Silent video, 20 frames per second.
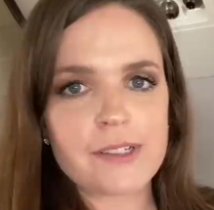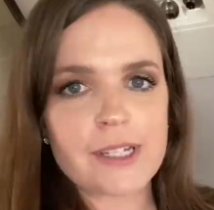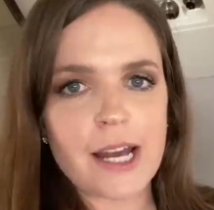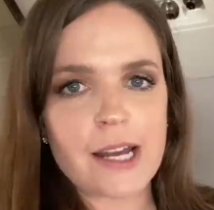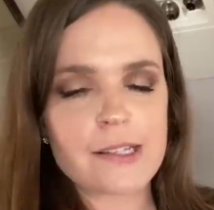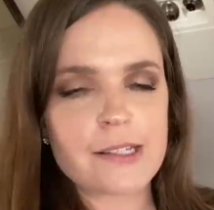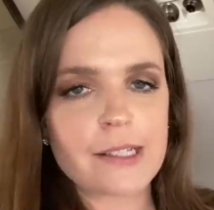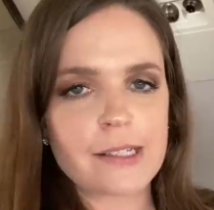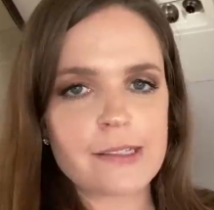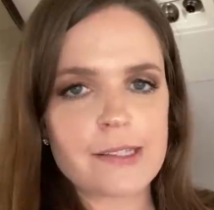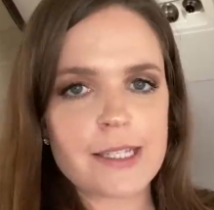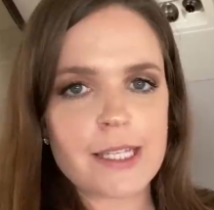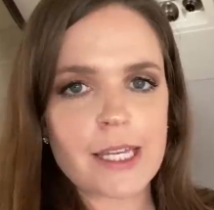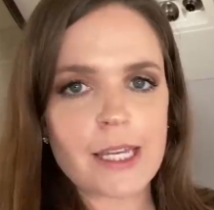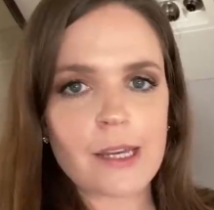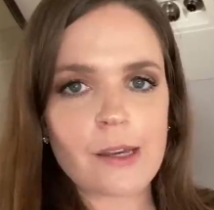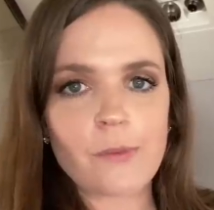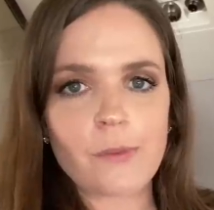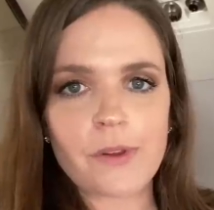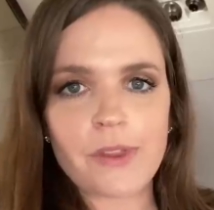desk and
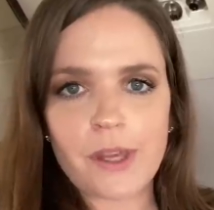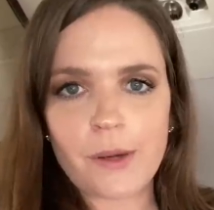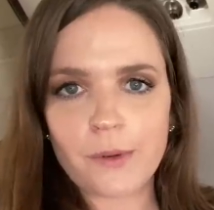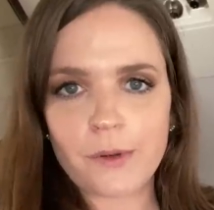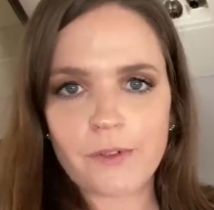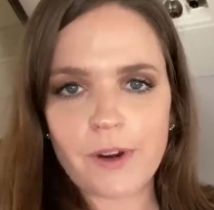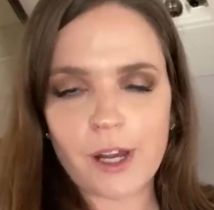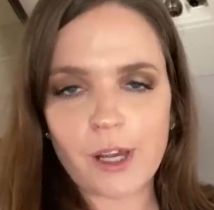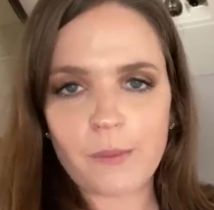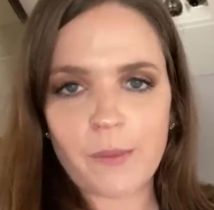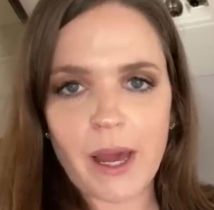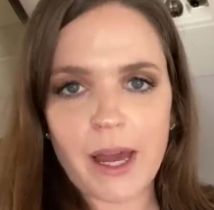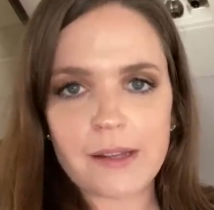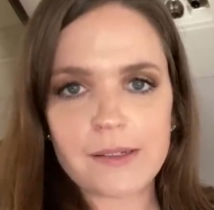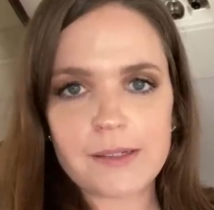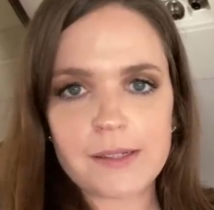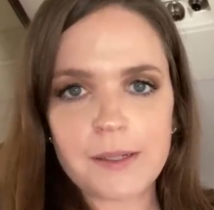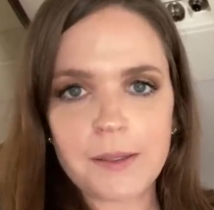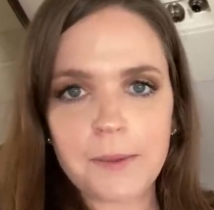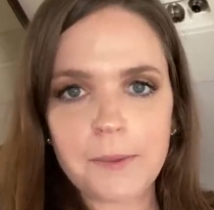see what they would
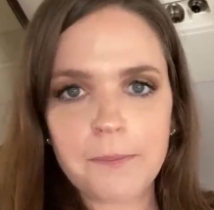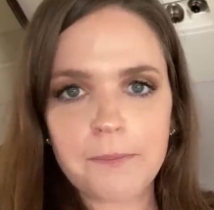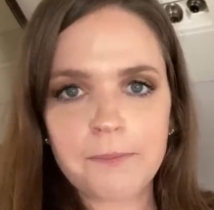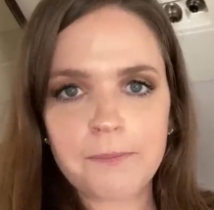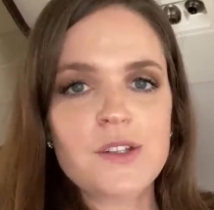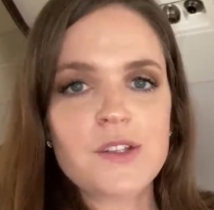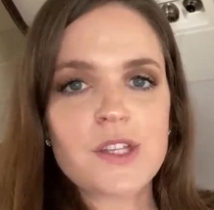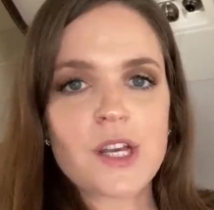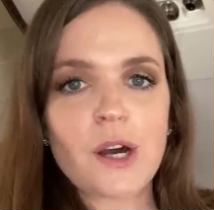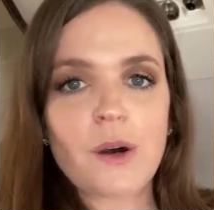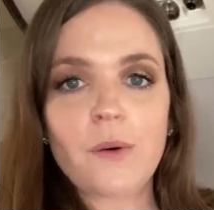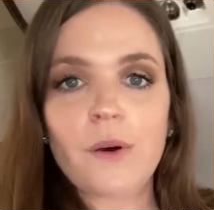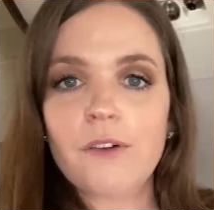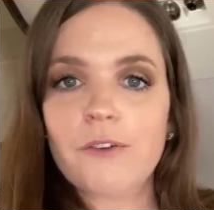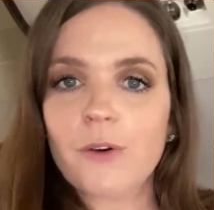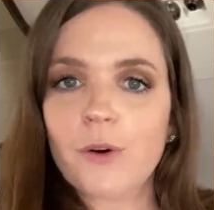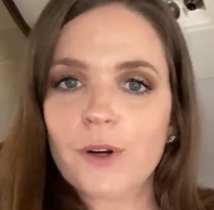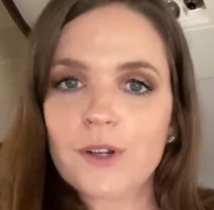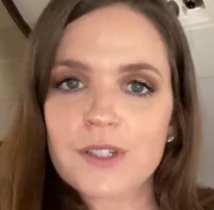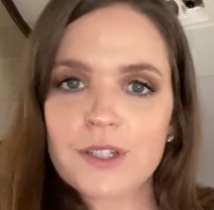recommend. So
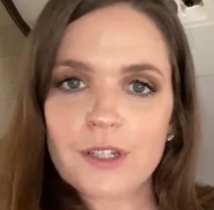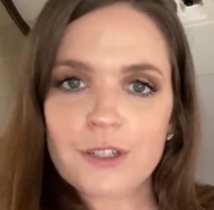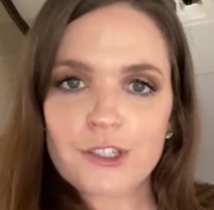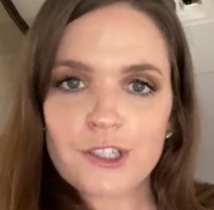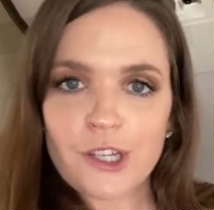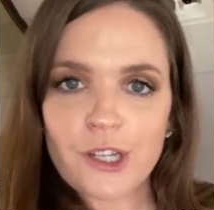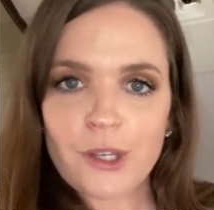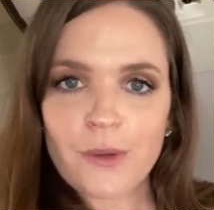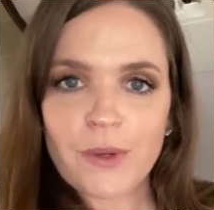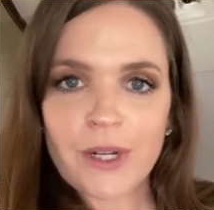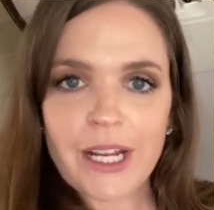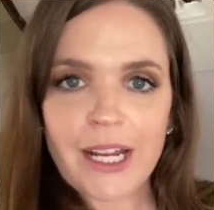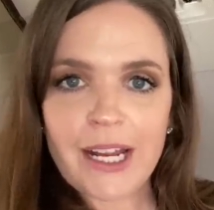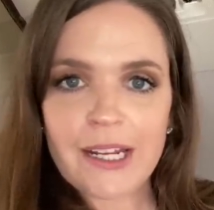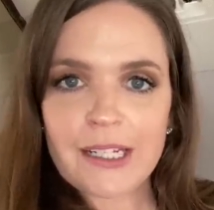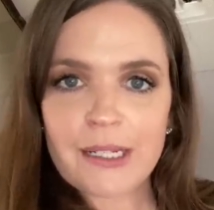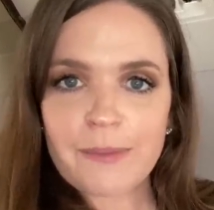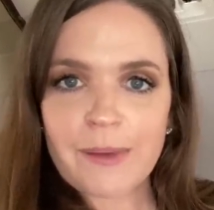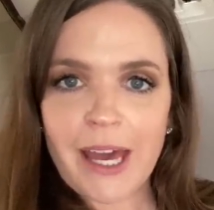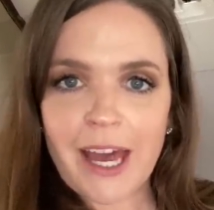of course I'll show you what I
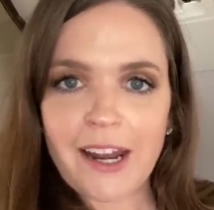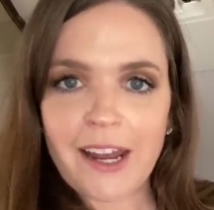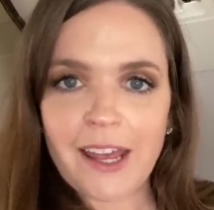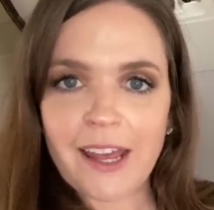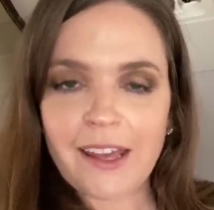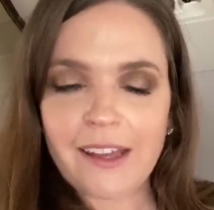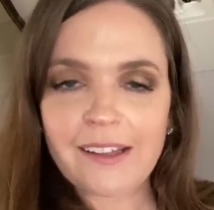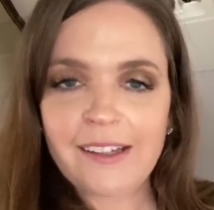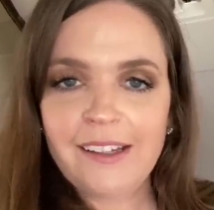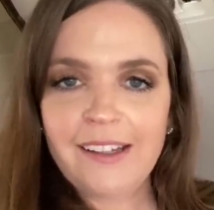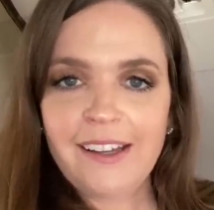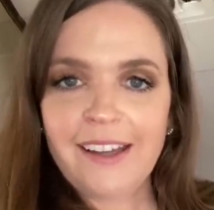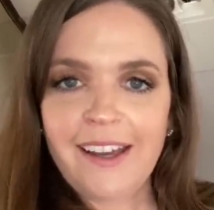end up getting.